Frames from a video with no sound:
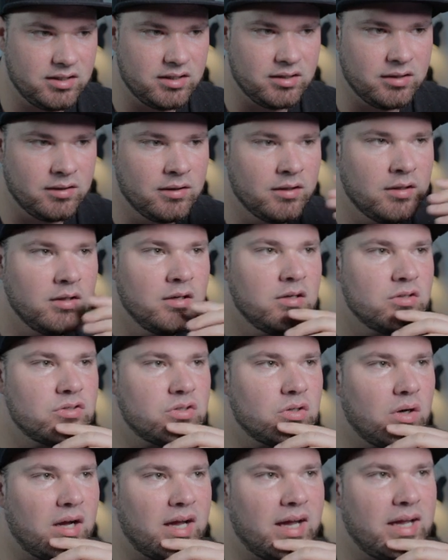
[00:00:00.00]
it in.
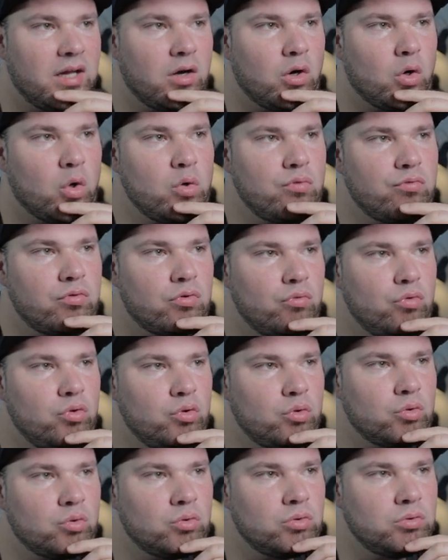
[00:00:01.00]
So I
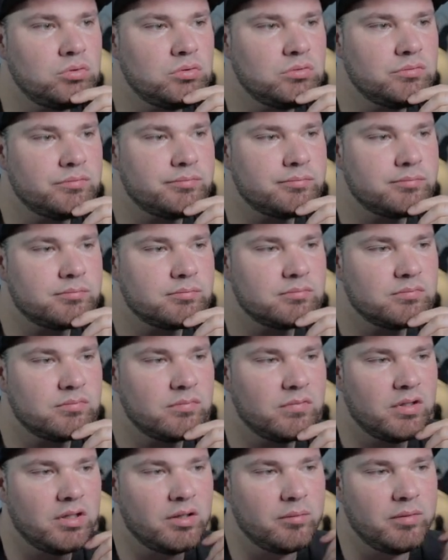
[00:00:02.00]
overrule
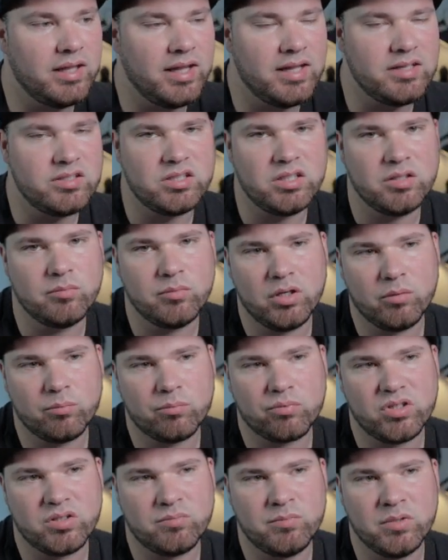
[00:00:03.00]
the
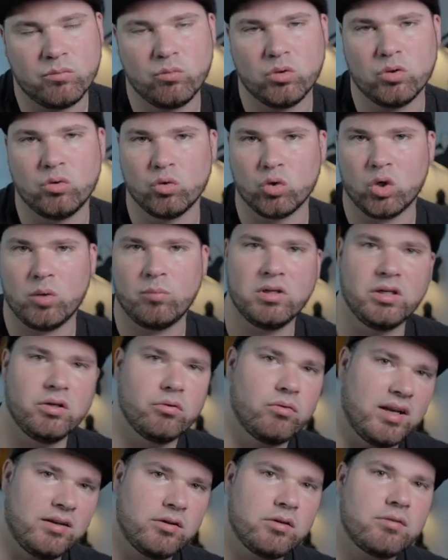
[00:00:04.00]
HTML Prismic would
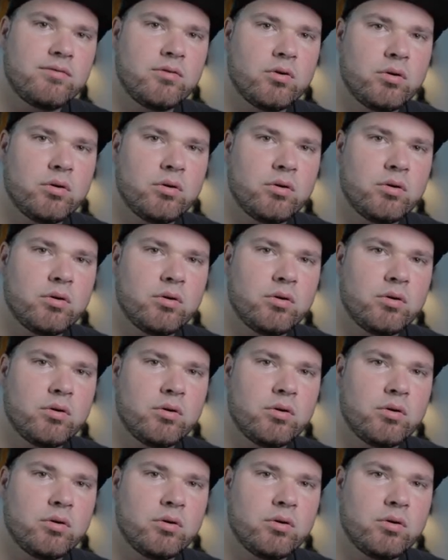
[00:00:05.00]
normally render